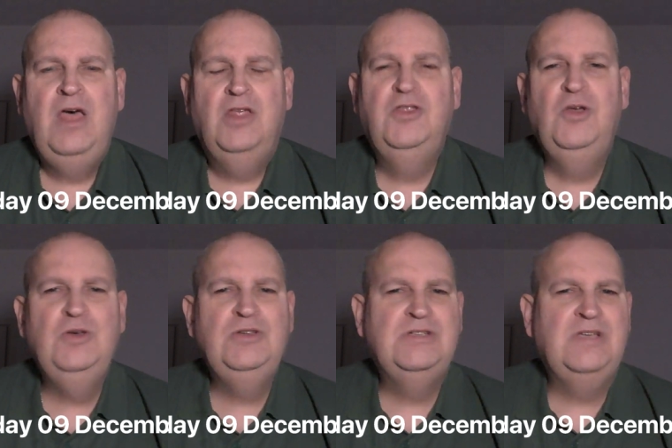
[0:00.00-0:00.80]

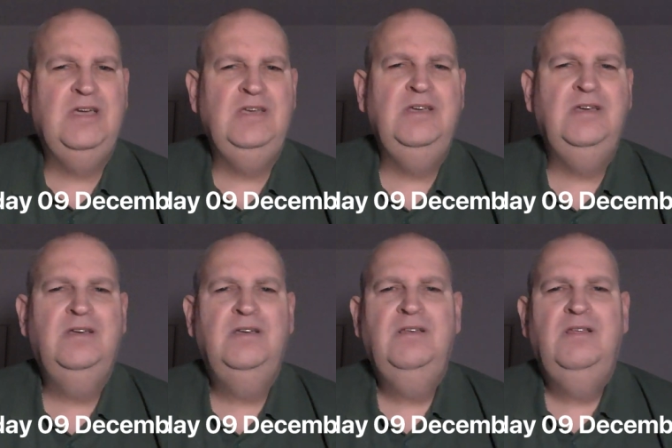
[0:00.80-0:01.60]
Thursday,
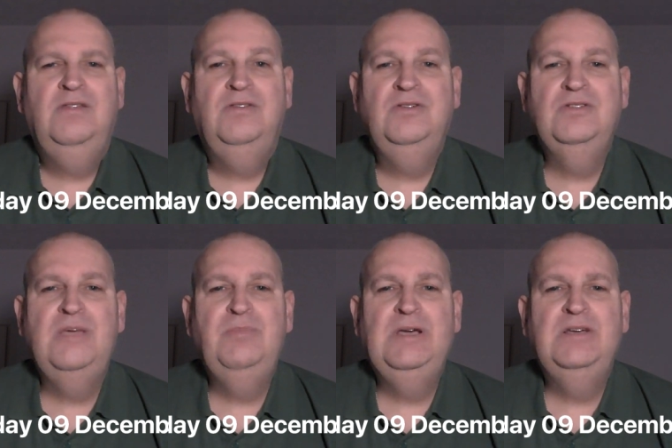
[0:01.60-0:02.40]

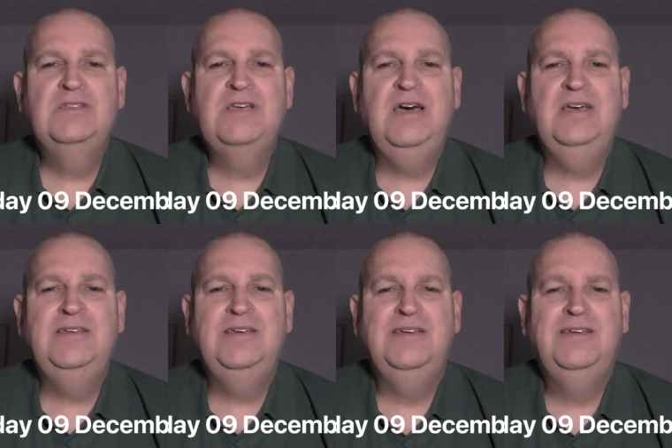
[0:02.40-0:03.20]
Thursday, pink
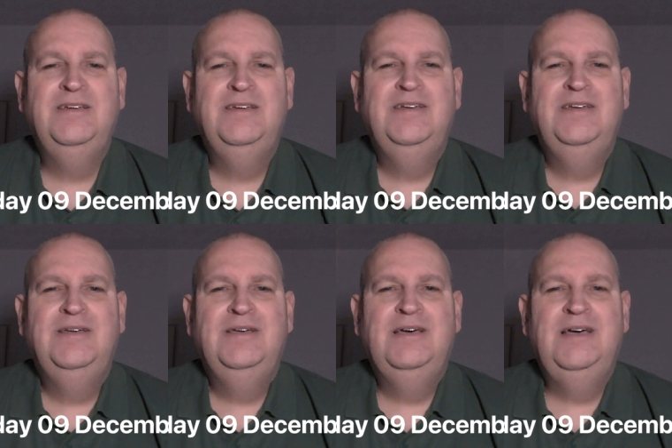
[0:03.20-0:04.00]
sky.
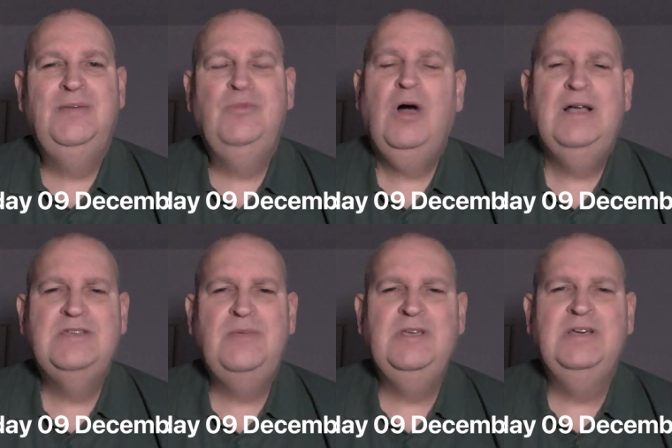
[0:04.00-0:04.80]
Um,
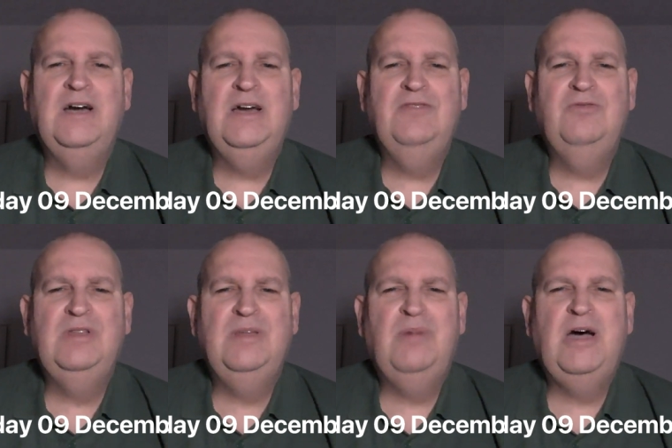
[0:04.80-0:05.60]
except in Cardiff,
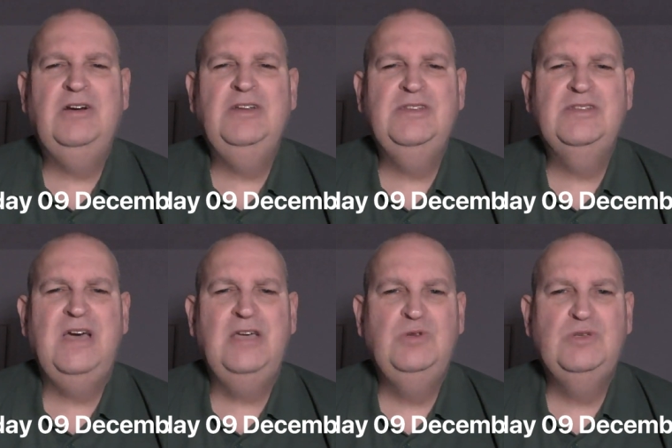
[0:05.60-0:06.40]
where apparently the
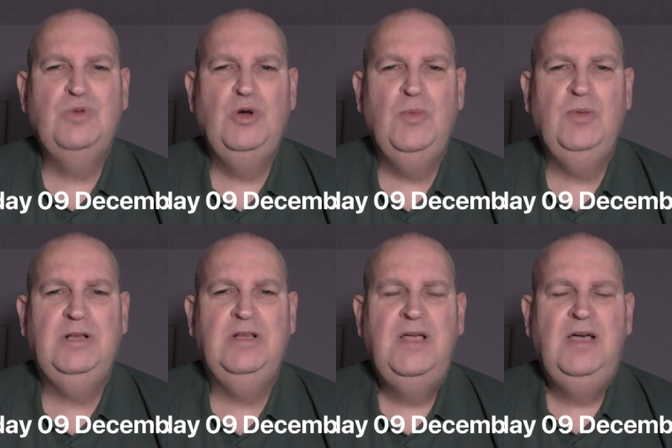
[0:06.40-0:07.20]
sky was
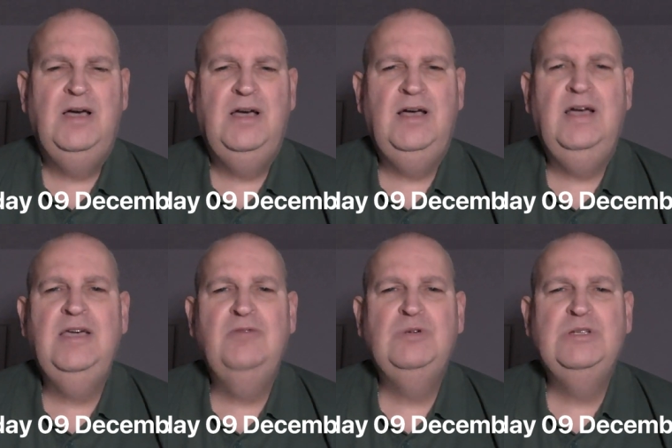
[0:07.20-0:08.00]
purple. Uh,
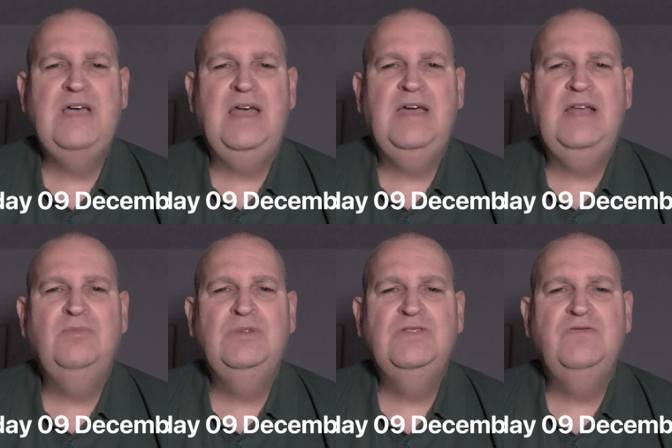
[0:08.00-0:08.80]
it was an
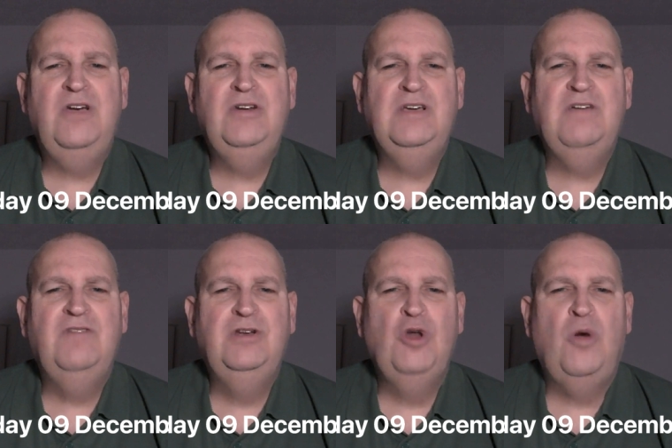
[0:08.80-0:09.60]
atmospheric
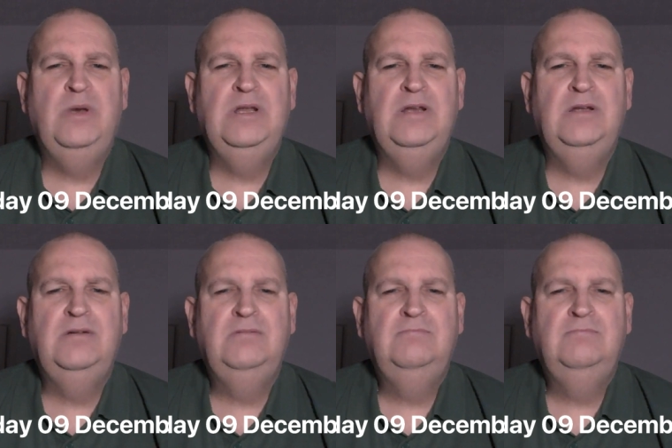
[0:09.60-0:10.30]
phenomenon.